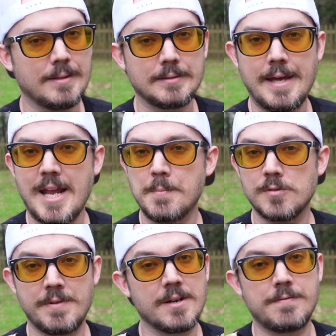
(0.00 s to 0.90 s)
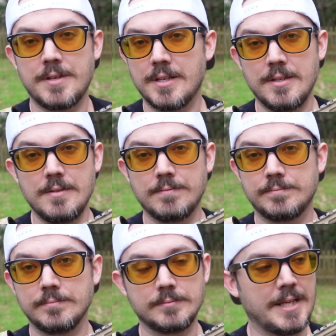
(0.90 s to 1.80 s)
That ammo's very finicky.
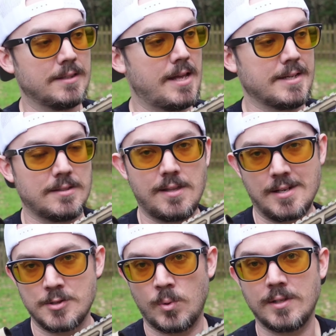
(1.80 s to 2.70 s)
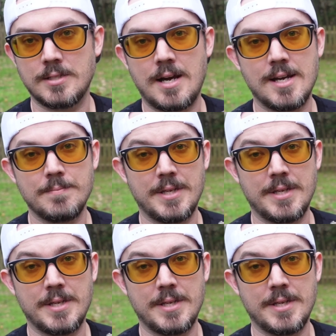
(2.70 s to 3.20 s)
It likes a lot of dwell time.